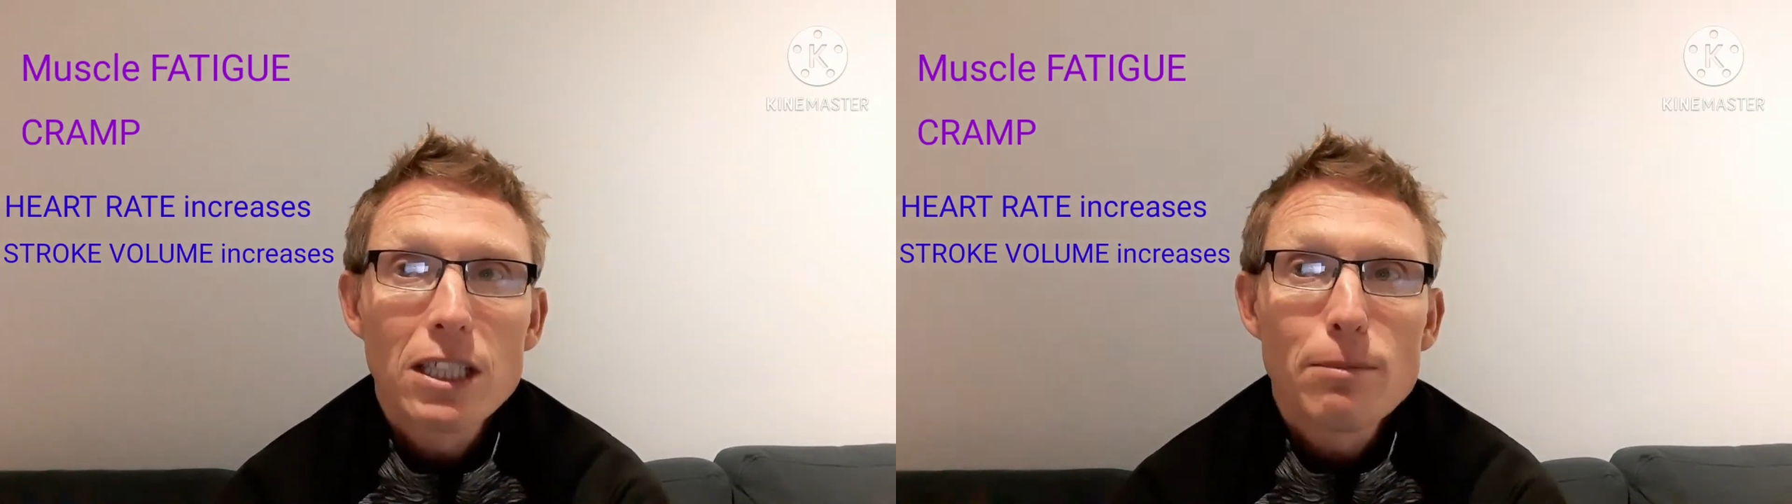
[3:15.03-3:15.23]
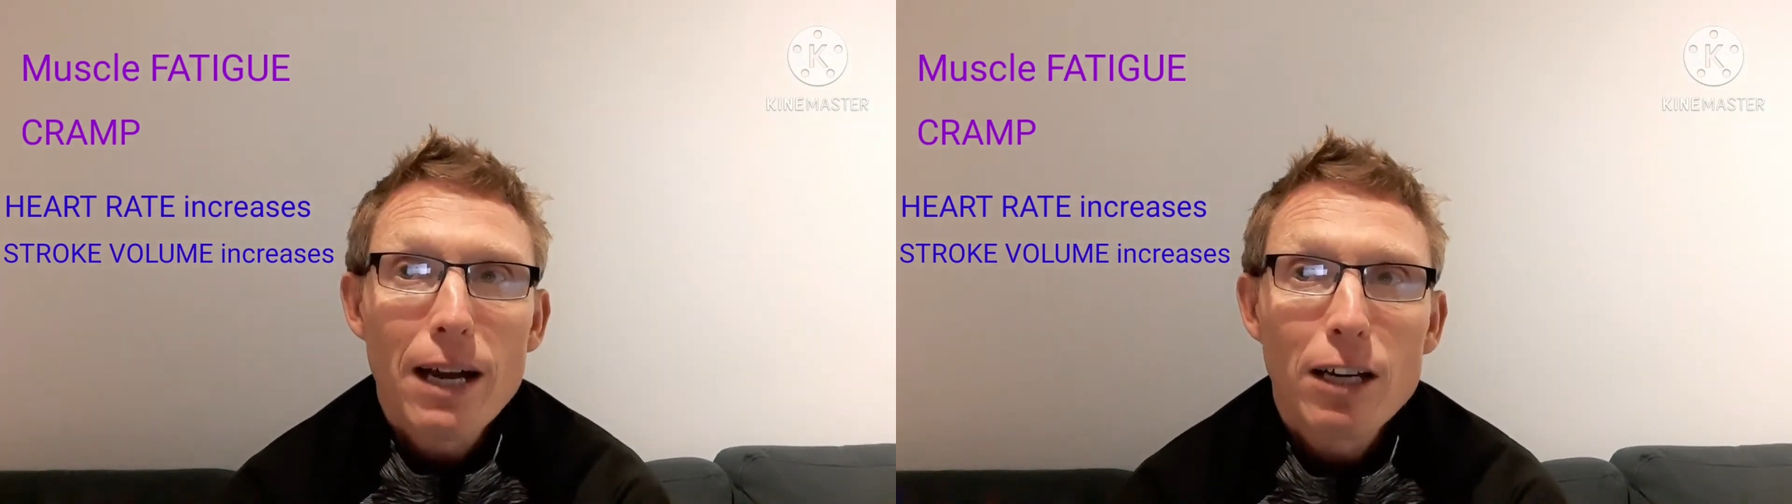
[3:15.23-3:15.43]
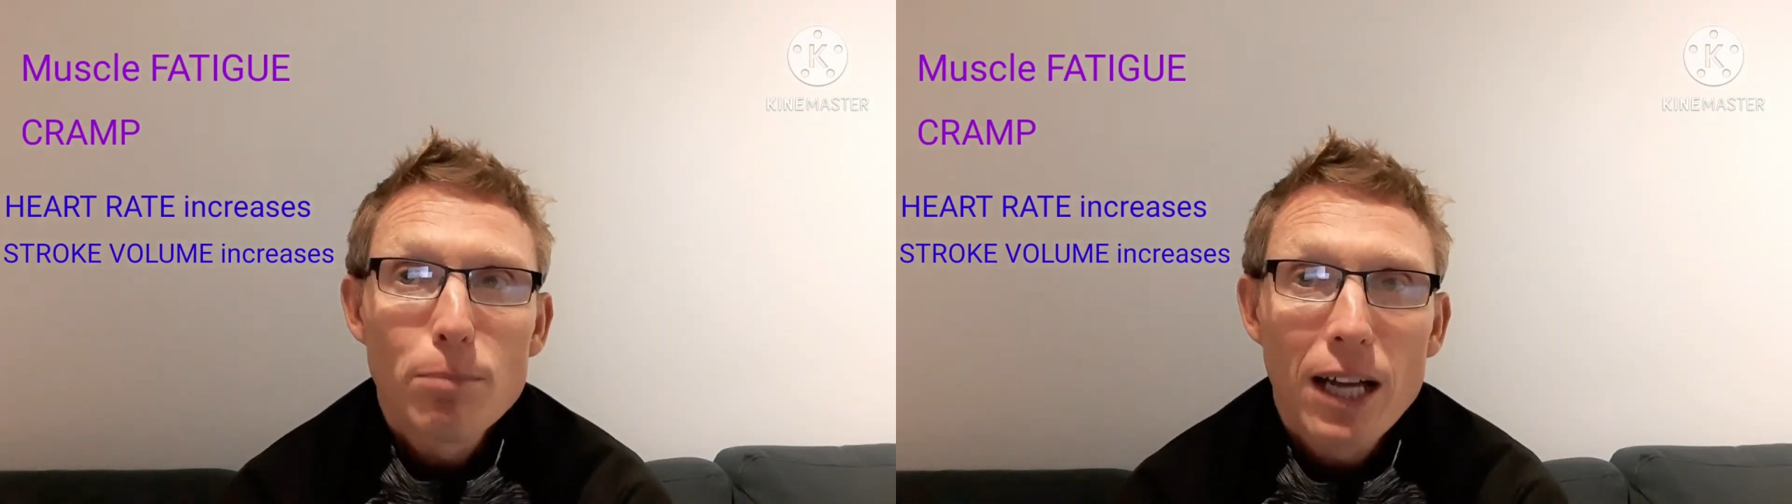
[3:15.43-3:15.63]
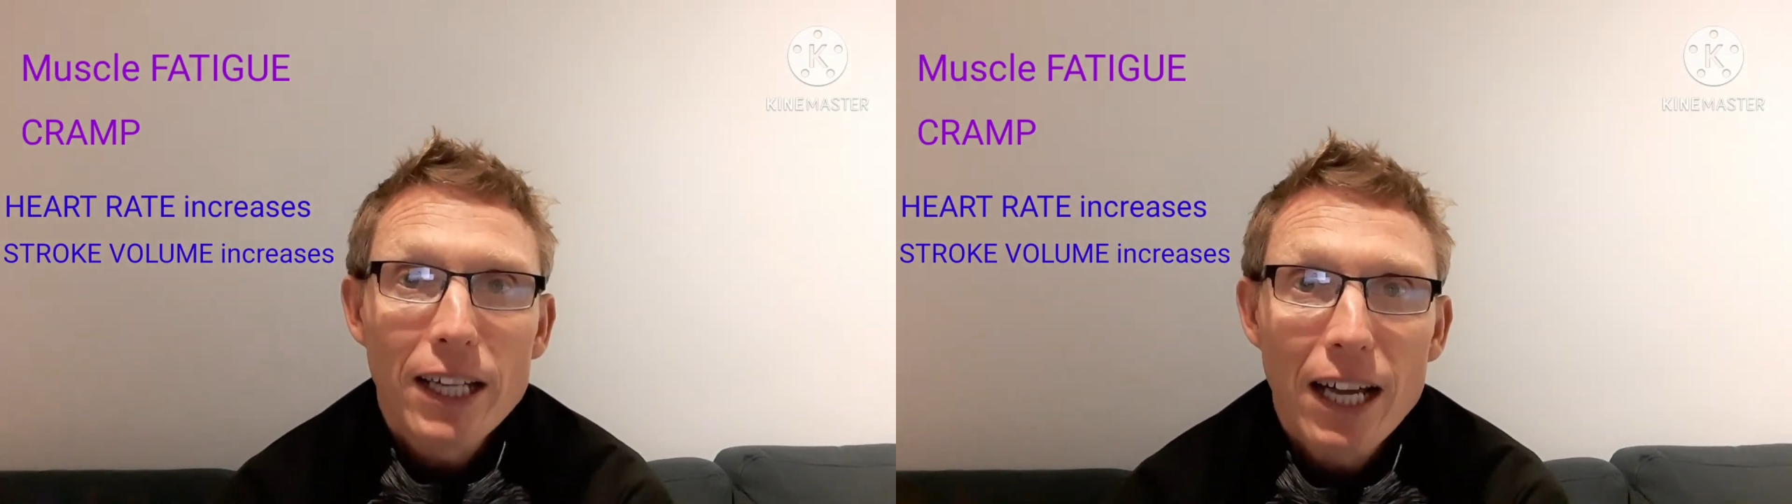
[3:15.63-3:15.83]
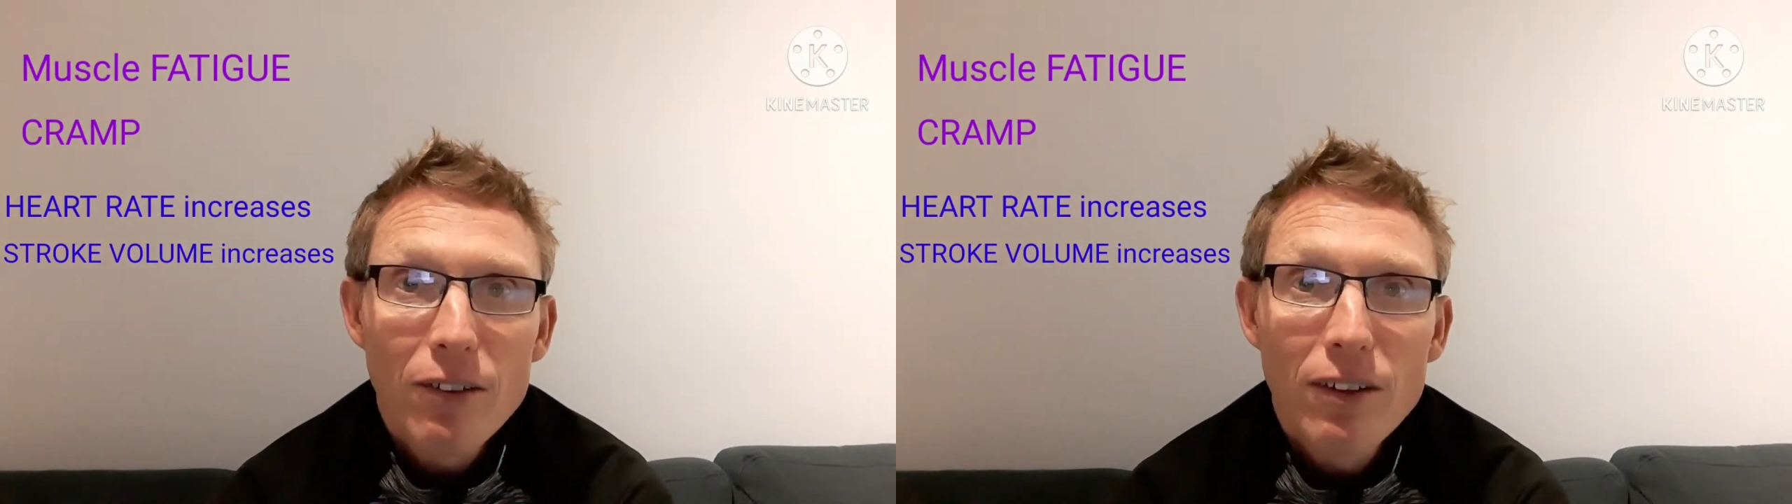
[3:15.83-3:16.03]
an amount of blood
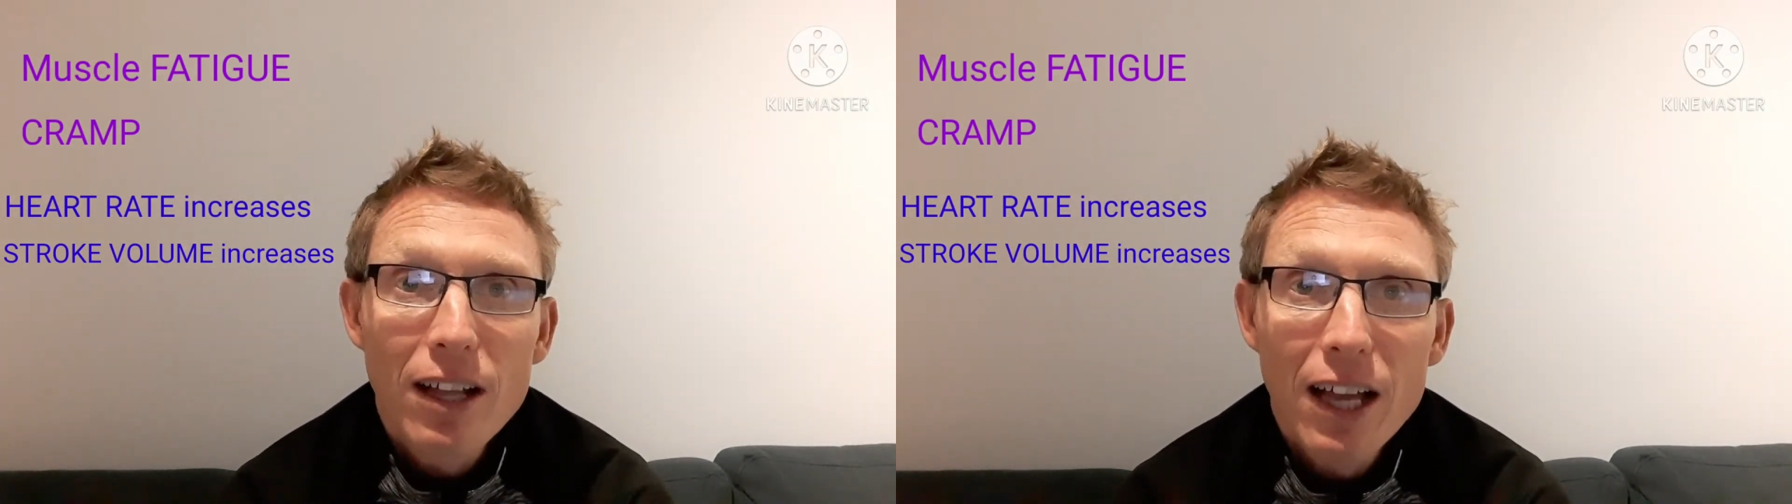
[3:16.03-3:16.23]
out,